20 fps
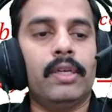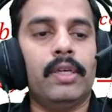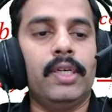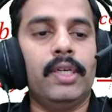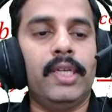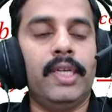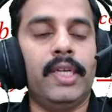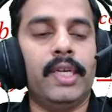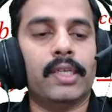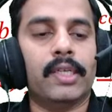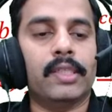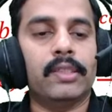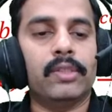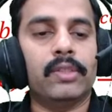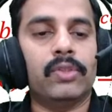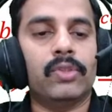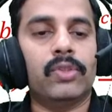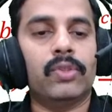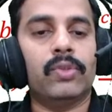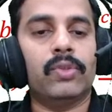dx.
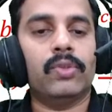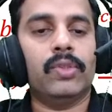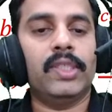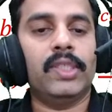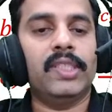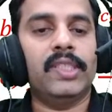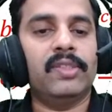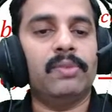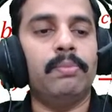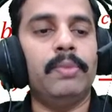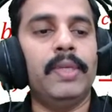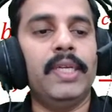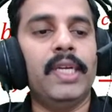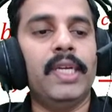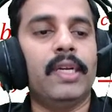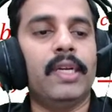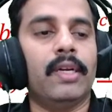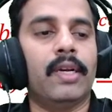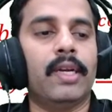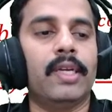So it is
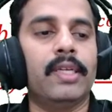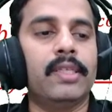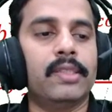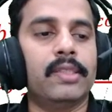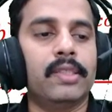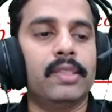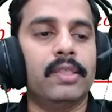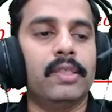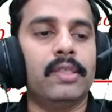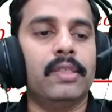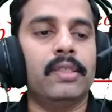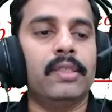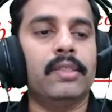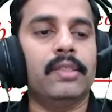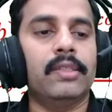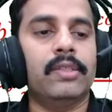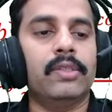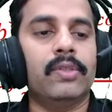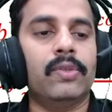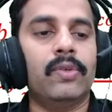bn, right?
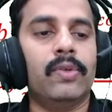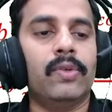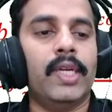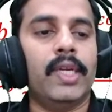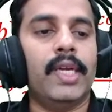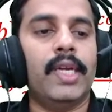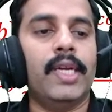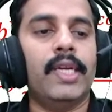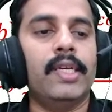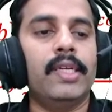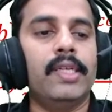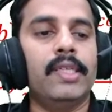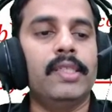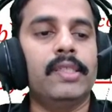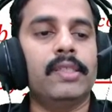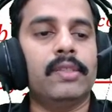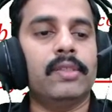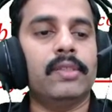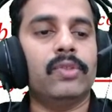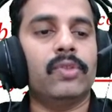So an
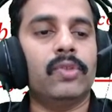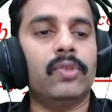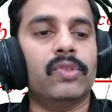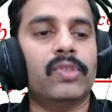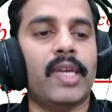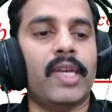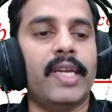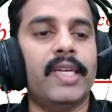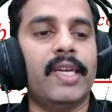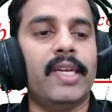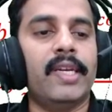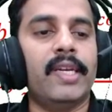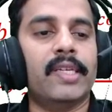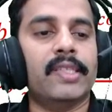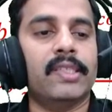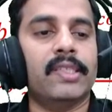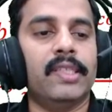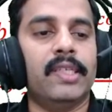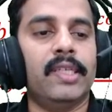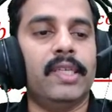is, so sin n
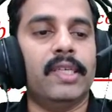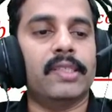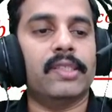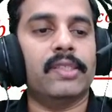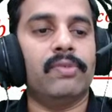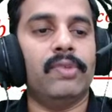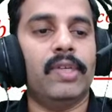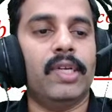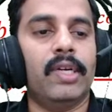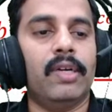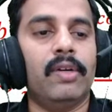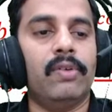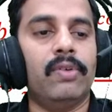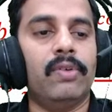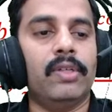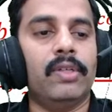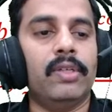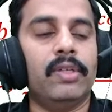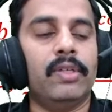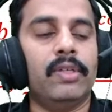x dx we have,
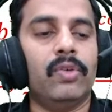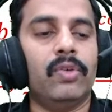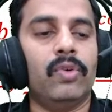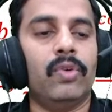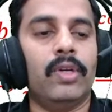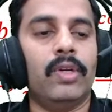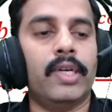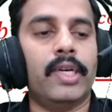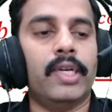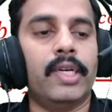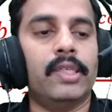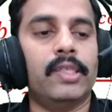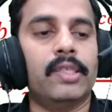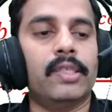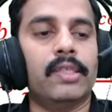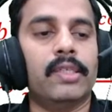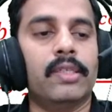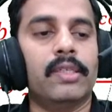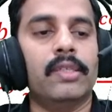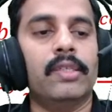all right?